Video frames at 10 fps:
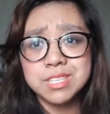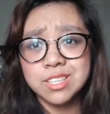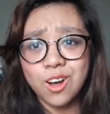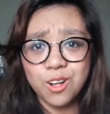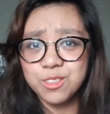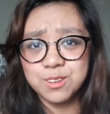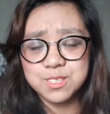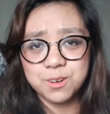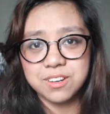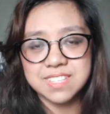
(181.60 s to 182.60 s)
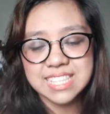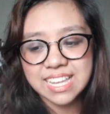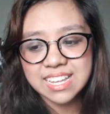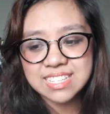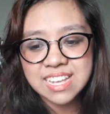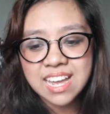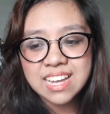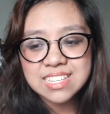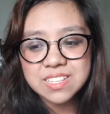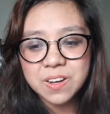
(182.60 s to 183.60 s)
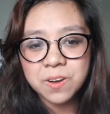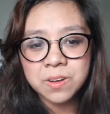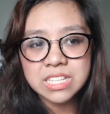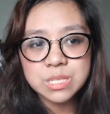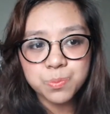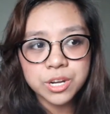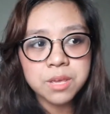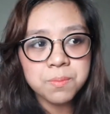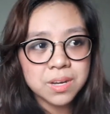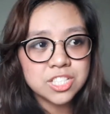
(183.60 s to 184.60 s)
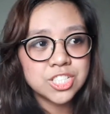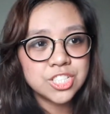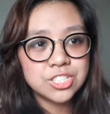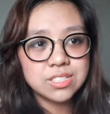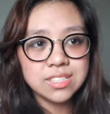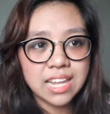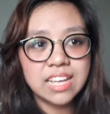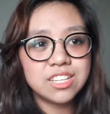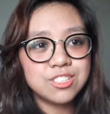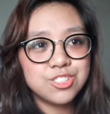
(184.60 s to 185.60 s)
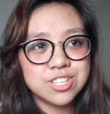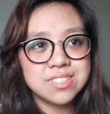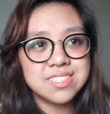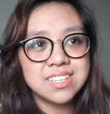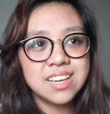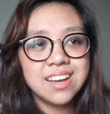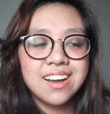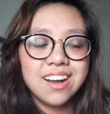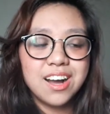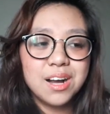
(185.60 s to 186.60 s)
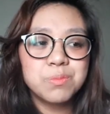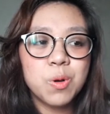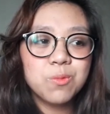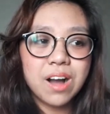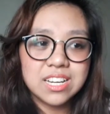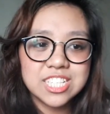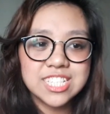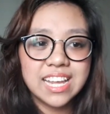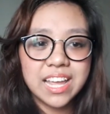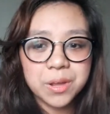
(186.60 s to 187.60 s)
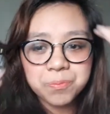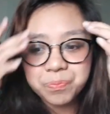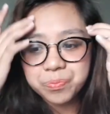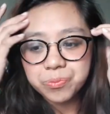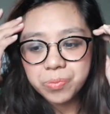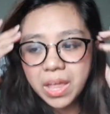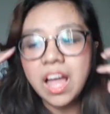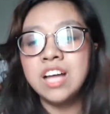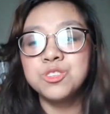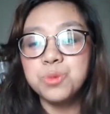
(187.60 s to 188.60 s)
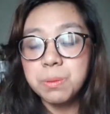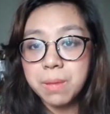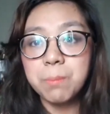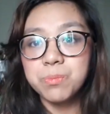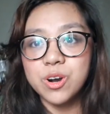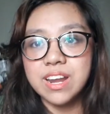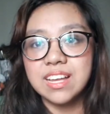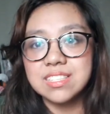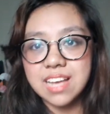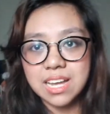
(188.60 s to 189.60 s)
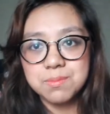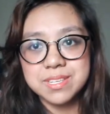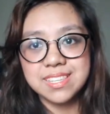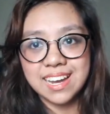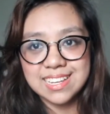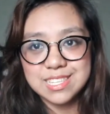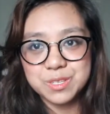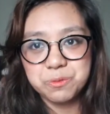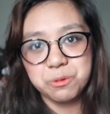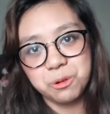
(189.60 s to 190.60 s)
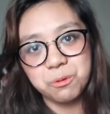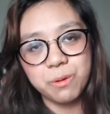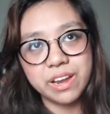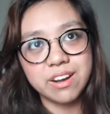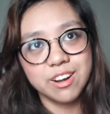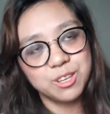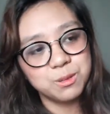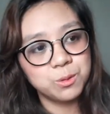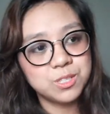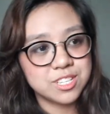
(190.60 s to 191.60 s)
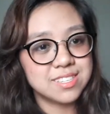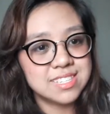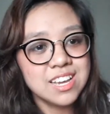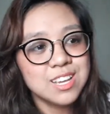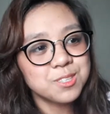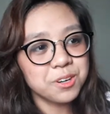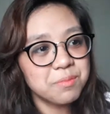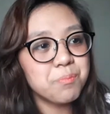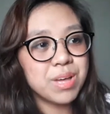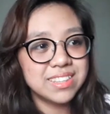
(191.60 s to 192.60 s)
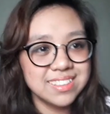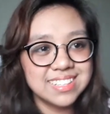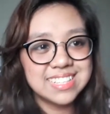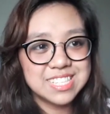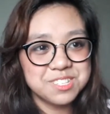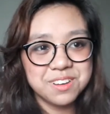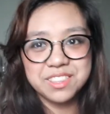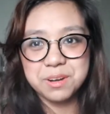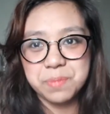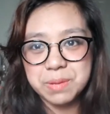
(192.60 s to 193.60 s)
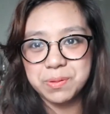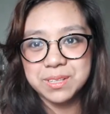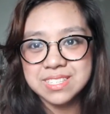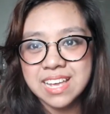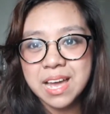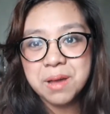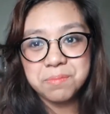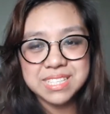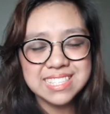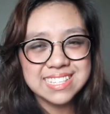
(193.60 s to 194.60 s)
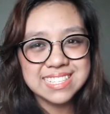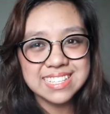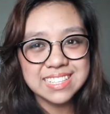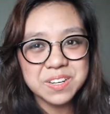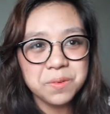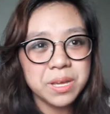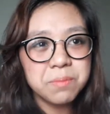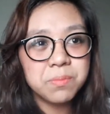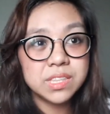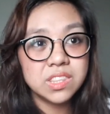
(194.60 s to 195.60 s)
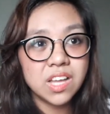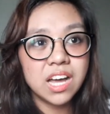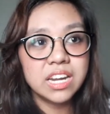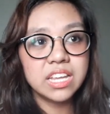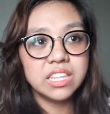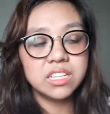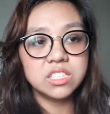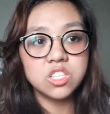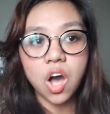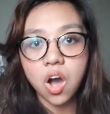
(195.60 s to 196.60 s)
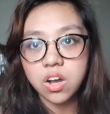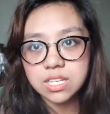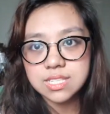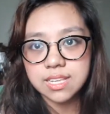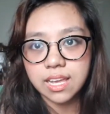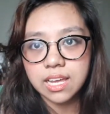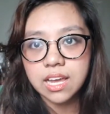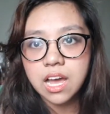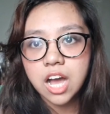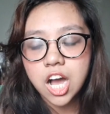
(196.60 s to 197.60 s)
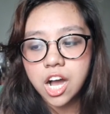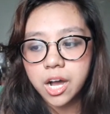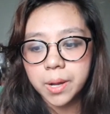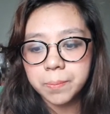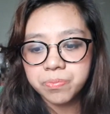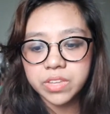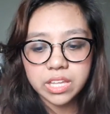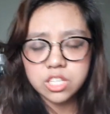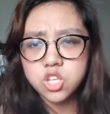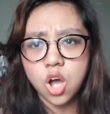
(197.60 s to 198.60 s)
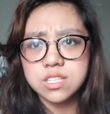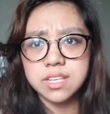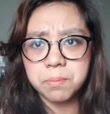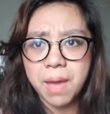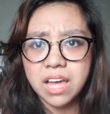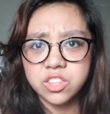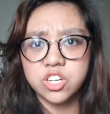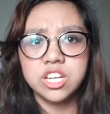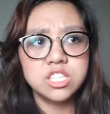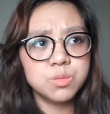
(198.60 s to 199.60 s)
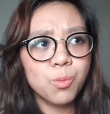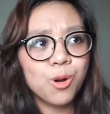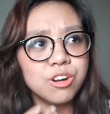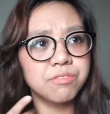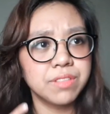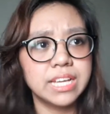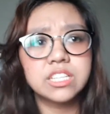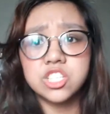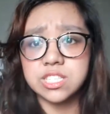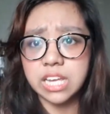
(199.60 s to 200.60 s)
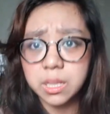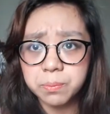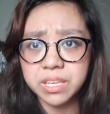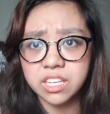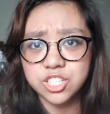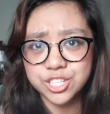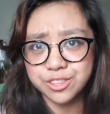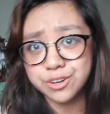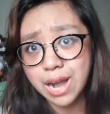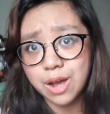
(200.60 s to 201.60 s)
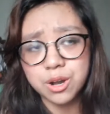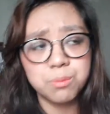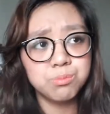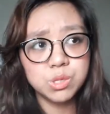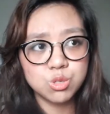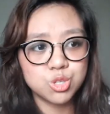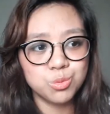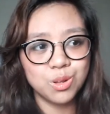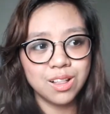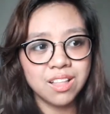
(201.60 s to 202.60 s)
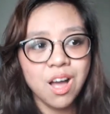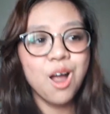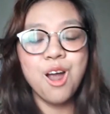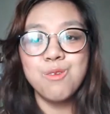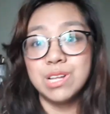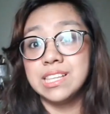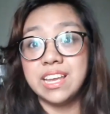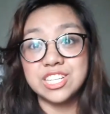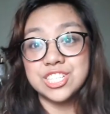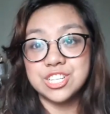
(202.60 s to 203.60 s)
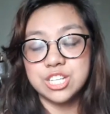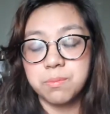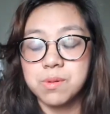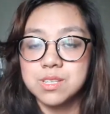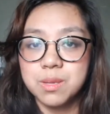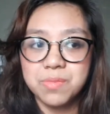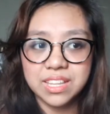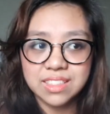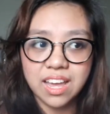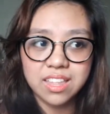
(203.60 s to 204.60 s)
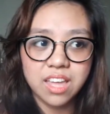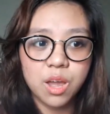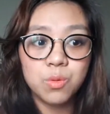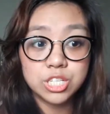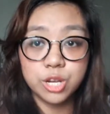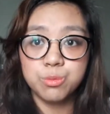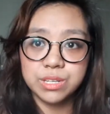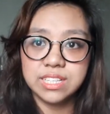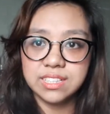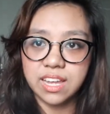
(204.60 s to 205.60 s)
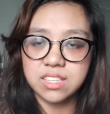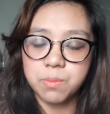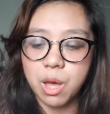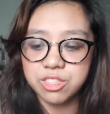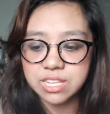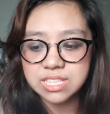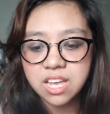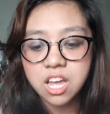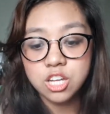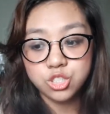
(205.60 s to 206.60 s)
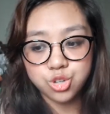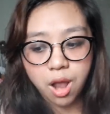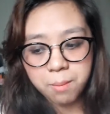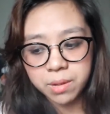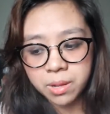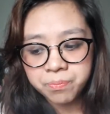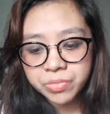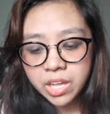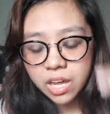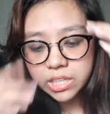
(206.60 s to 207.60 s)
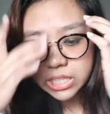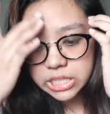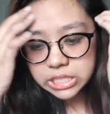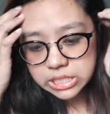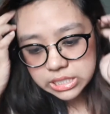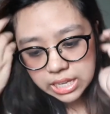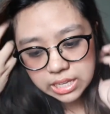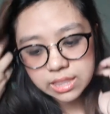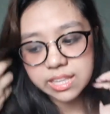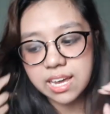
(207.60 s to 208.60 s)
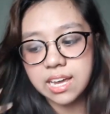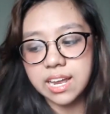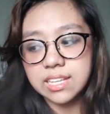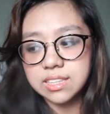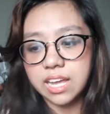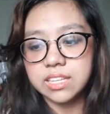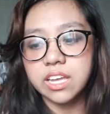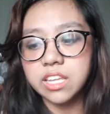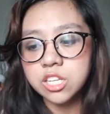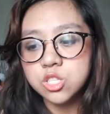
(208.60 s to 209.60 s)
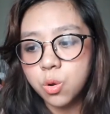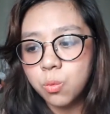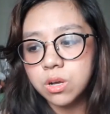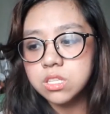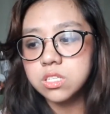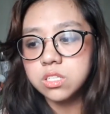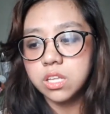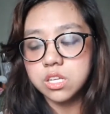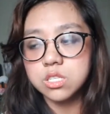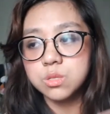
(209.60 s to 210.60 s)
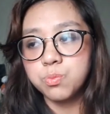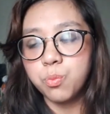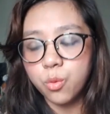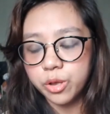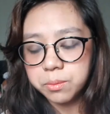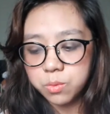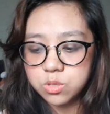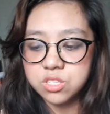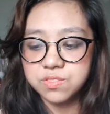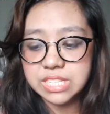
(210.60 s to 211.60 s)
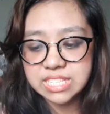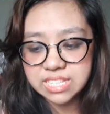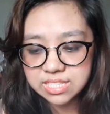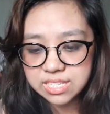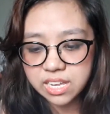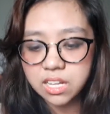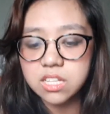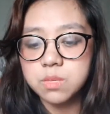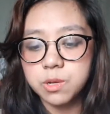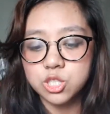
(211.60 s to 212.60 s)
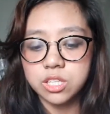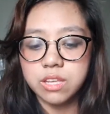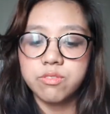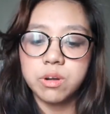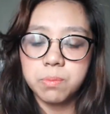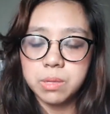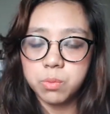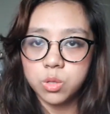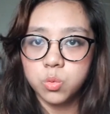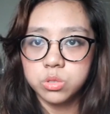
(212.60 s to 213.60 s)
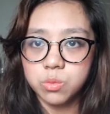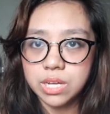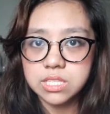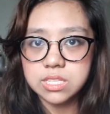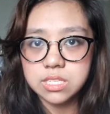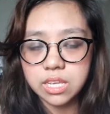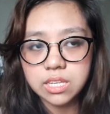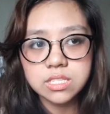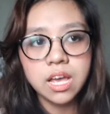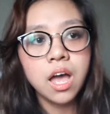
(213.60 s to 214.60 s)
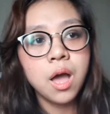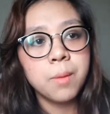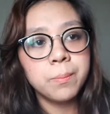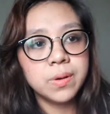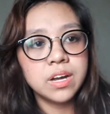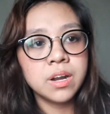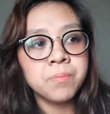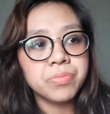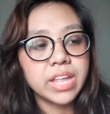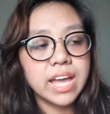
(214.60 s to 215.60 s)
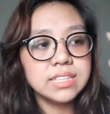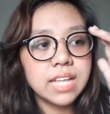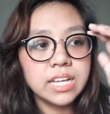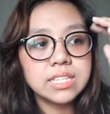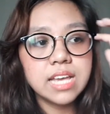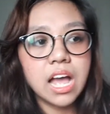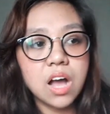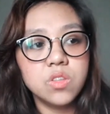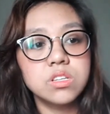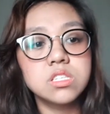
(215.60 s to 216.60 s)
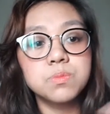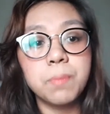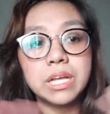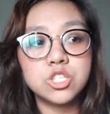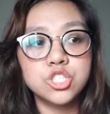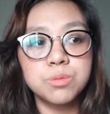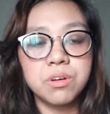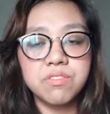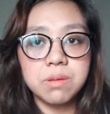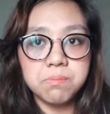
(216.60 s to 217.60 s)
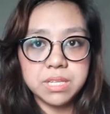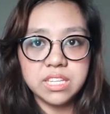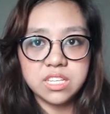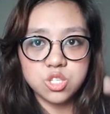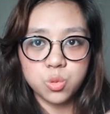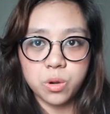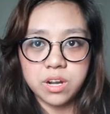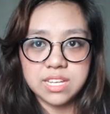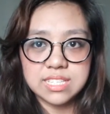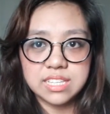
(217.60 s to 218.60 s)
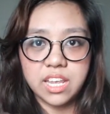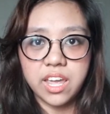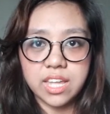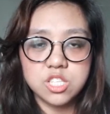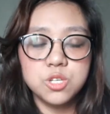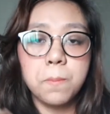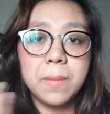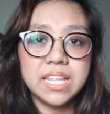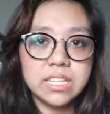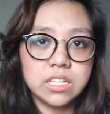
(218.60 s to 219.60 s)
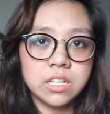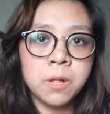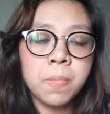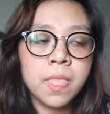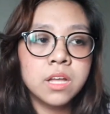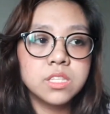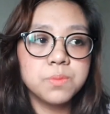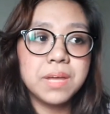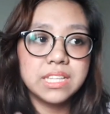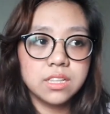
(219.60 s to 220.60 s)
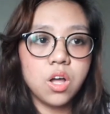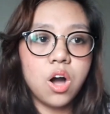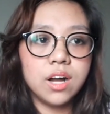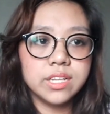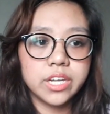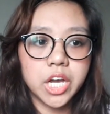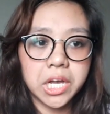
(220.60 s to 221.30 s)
and all those sort of things. So it's pretty much like just watching and remembering times in high school where you just sort of meddle into other people's business in a way, but not in a toxic manner. It's more of like just helping each other out, a mutual relationship or something like that, which I really liked about this drama. Another thing that I like, and I don't want to like spoil most of the detail, especially for people who would want to see it, but I liked how the spectrum of the mini stories that they get to meddle on